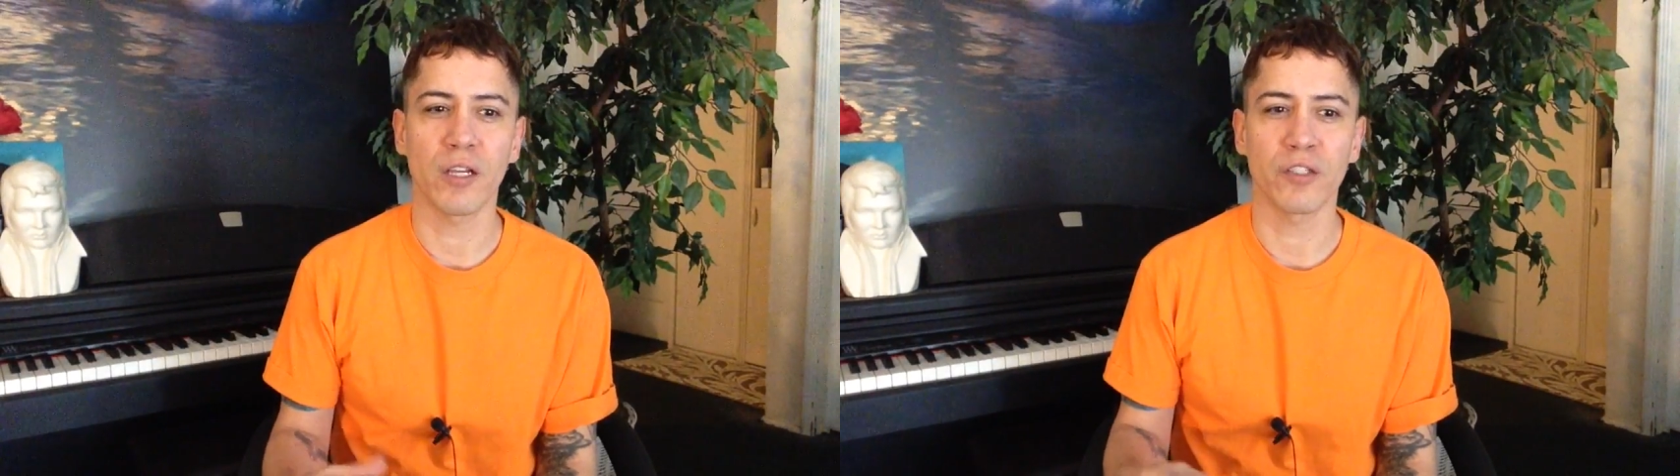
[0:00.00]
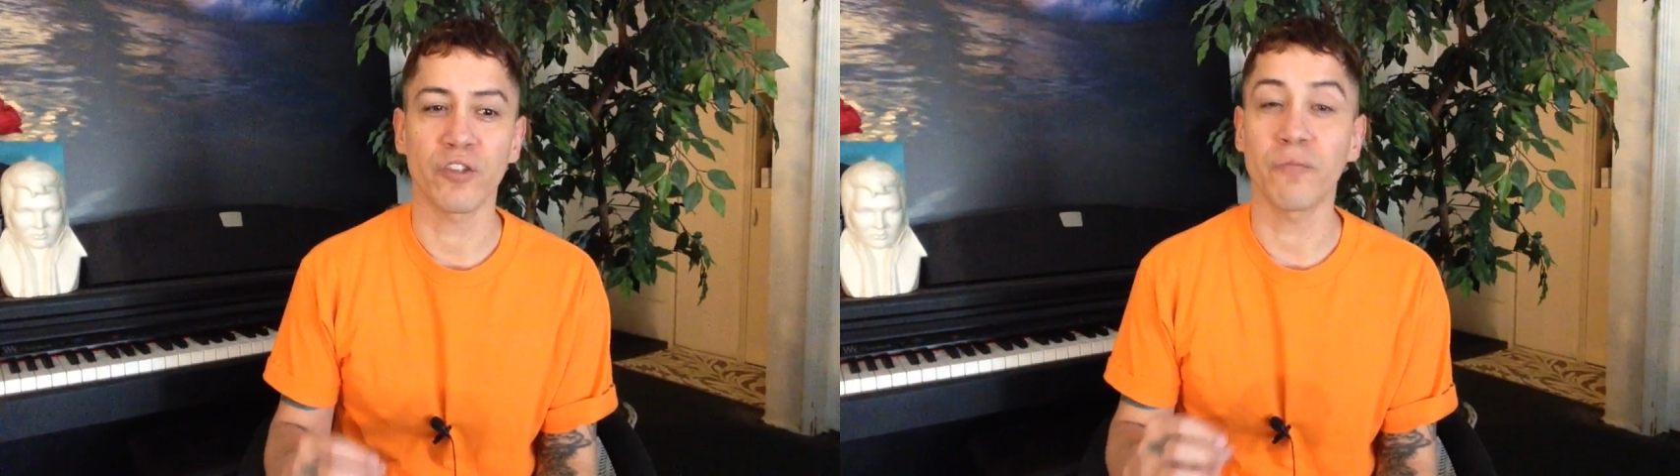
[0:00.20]

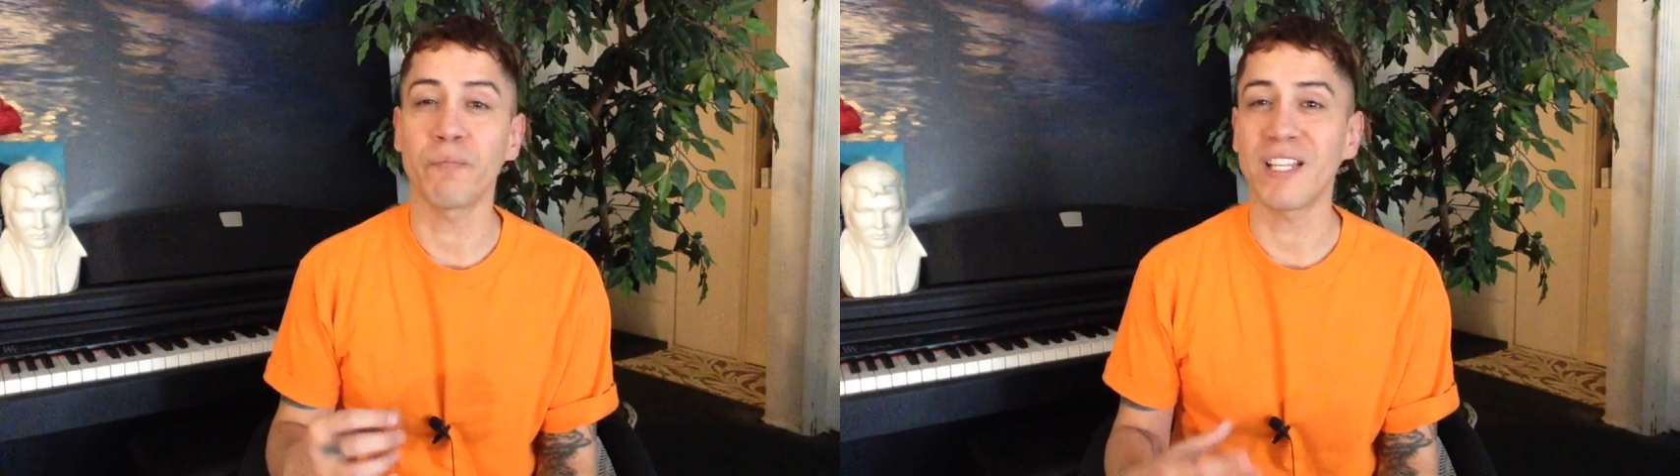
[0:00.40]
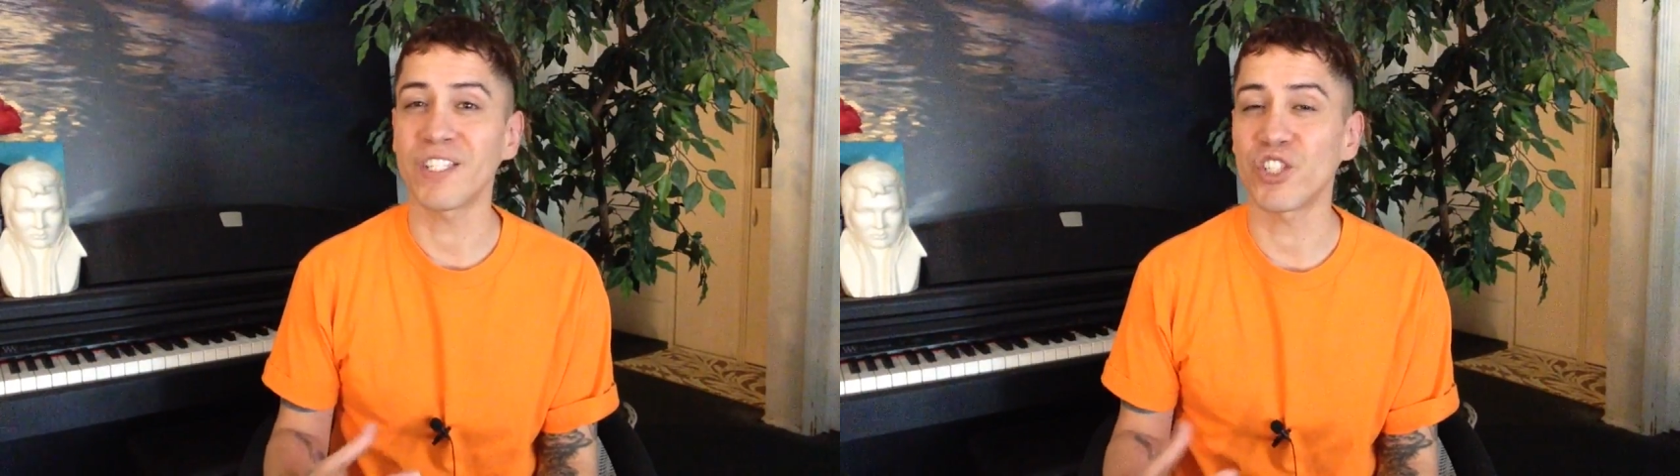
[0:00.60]

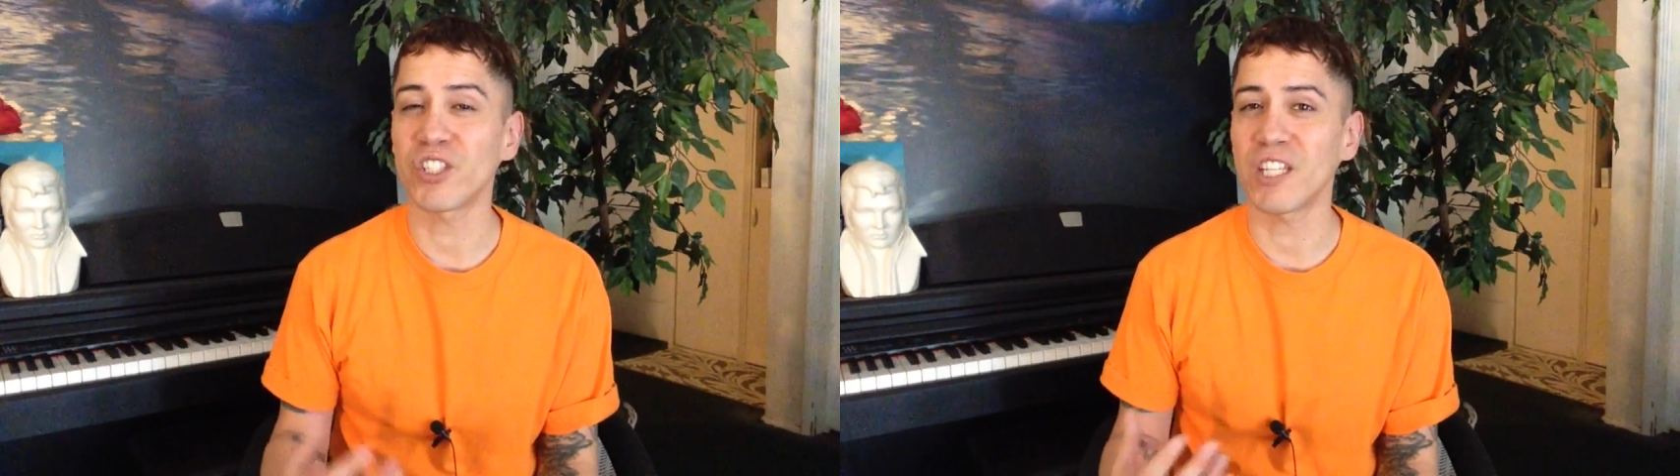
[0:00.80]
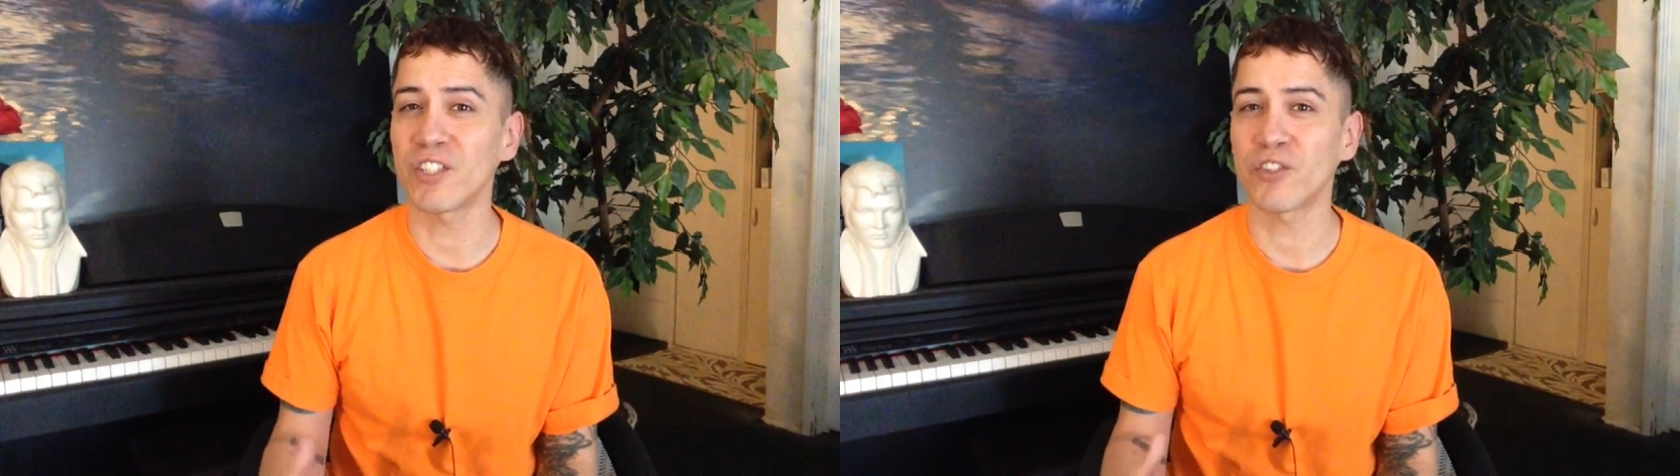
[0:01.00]
certain
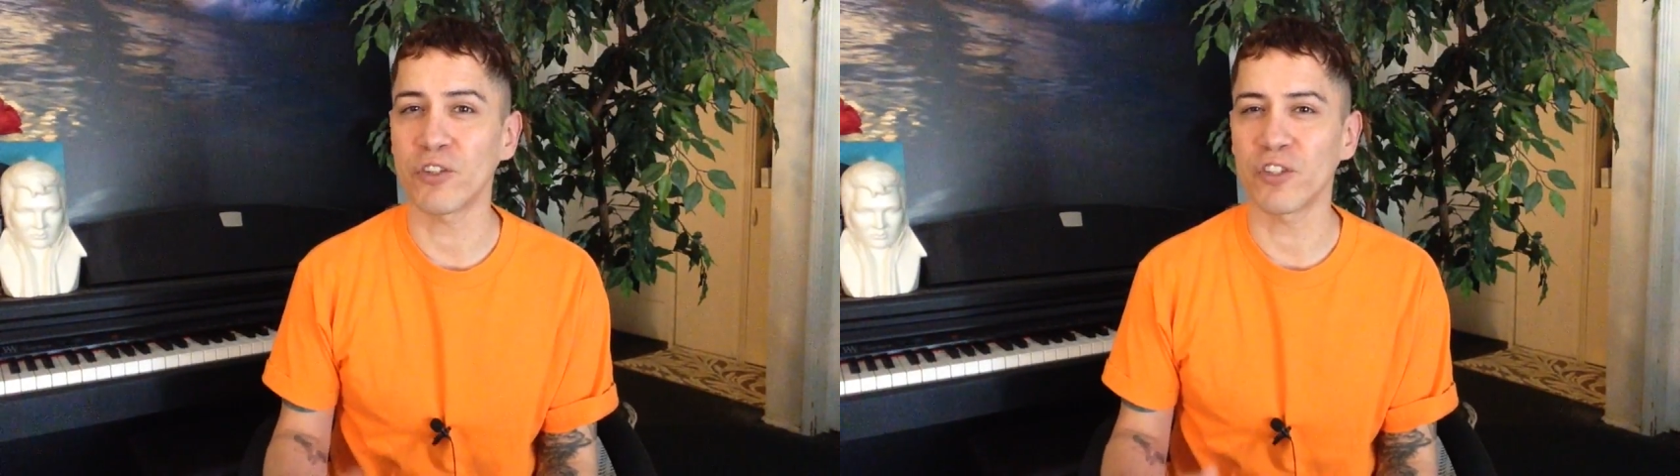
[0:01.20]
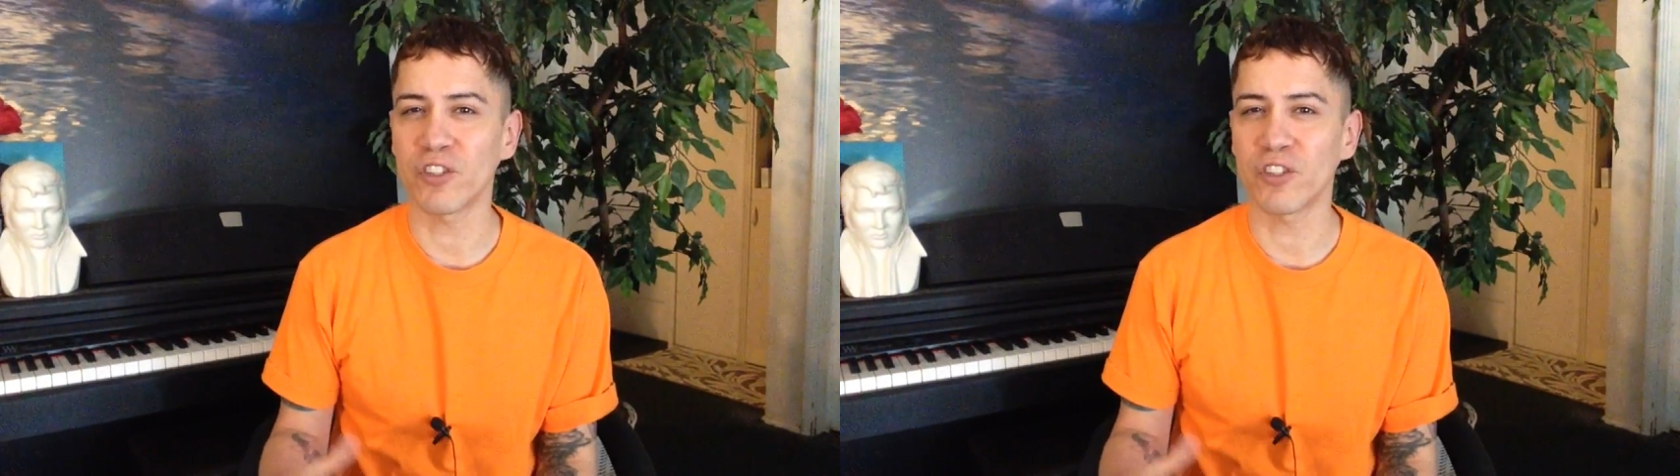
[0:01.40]
messages in certain